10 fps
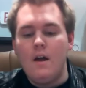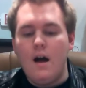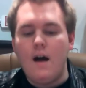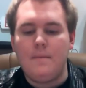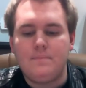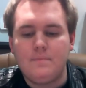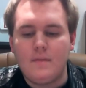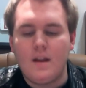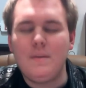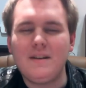
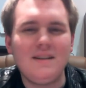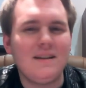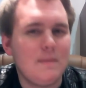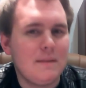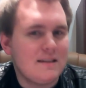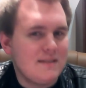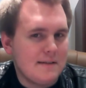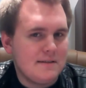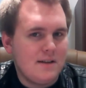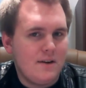But it's not something that's
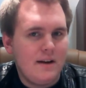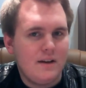necessary,